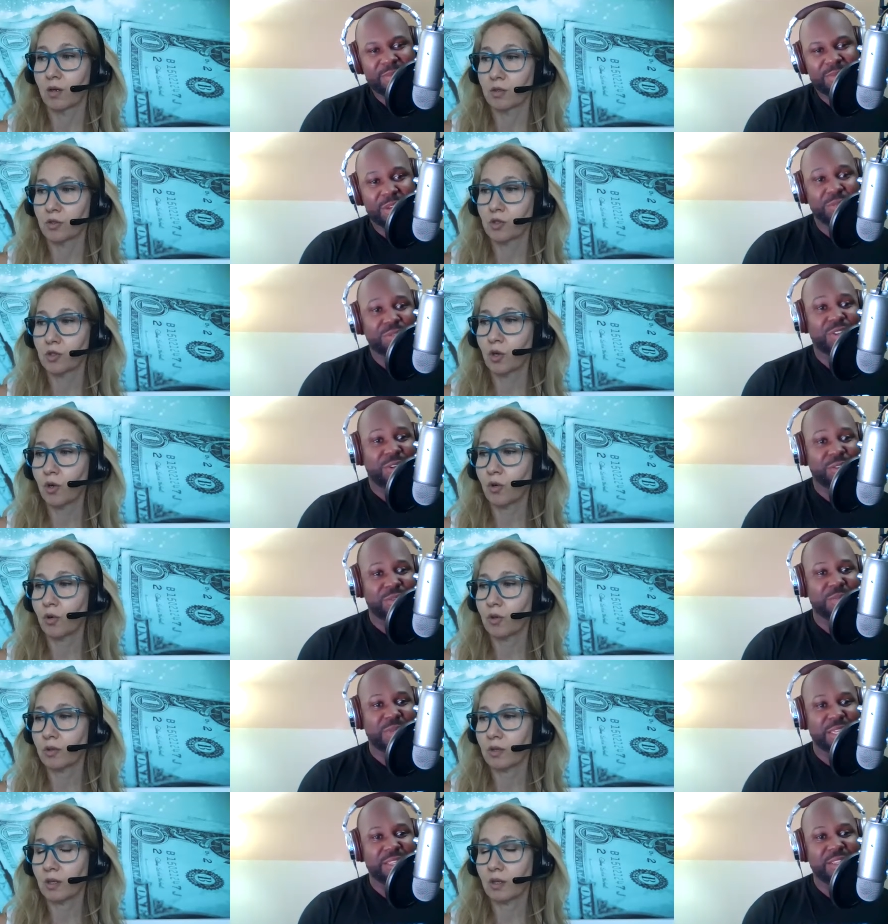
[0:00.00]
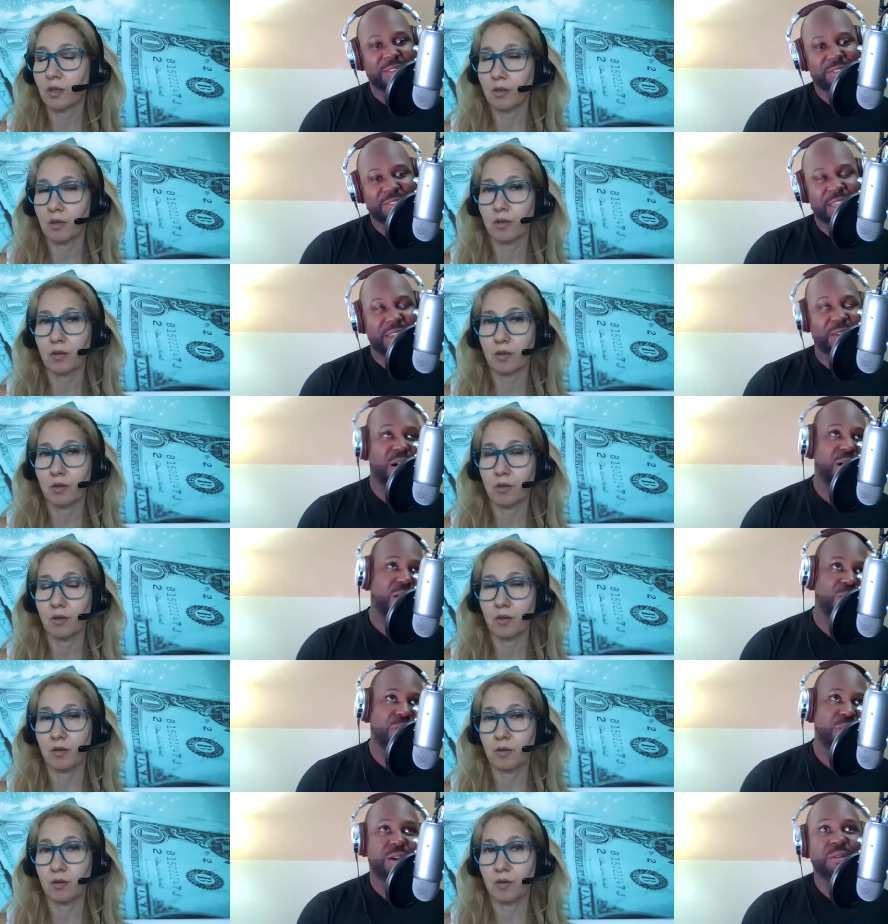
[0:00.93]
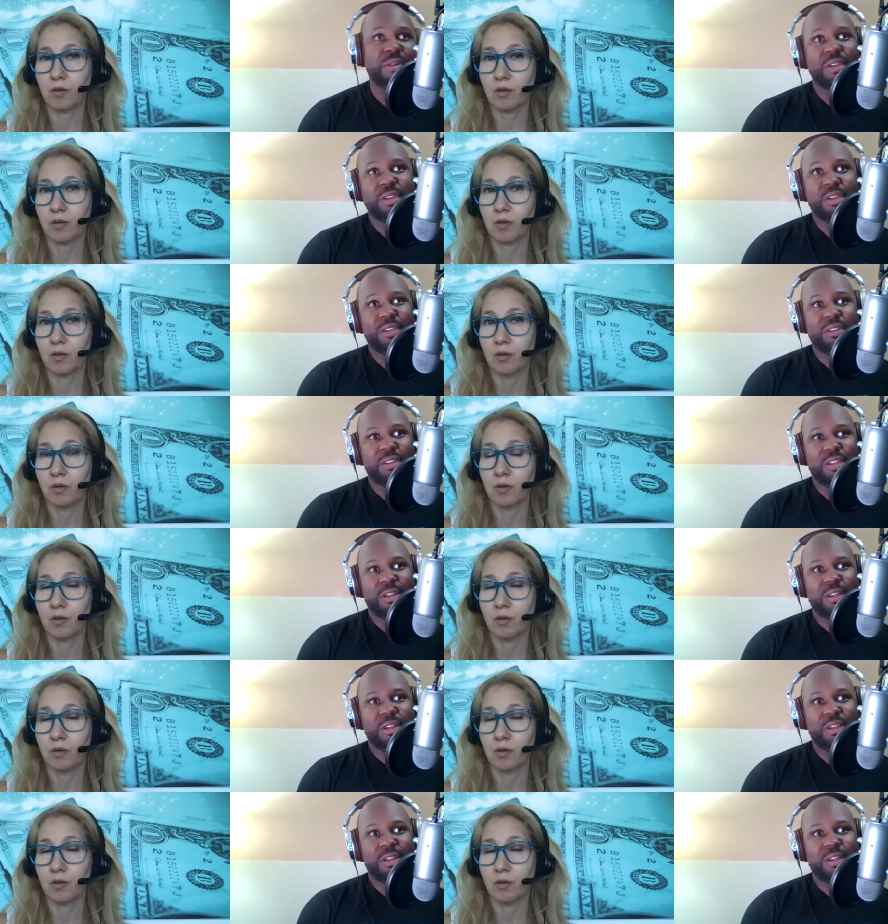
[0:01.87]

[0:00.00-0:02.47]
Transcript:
Speaker 1: they'll so, talk to me and they'll say, "Oh, well, you